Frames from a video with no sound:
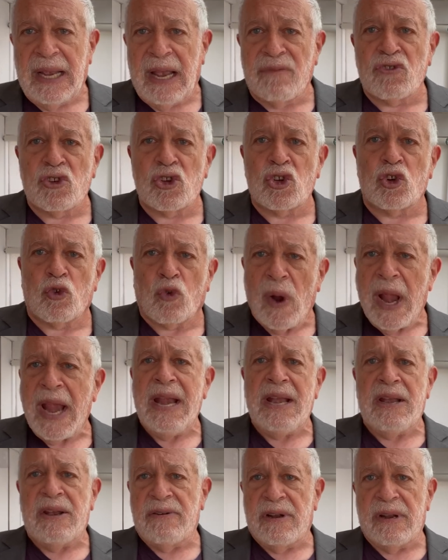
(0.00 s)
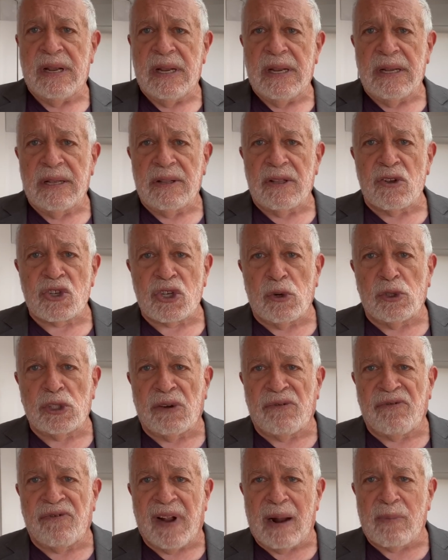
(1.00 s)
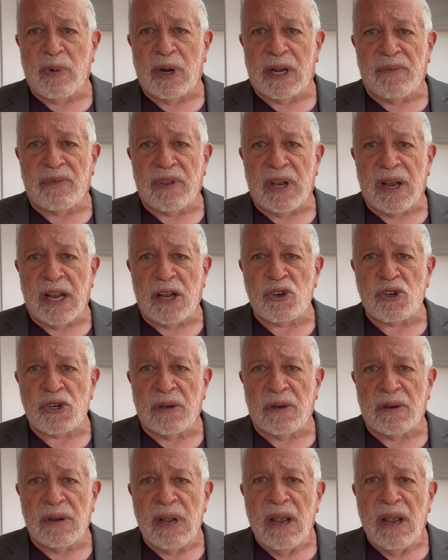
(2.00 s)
have strained the social fabric of the nation,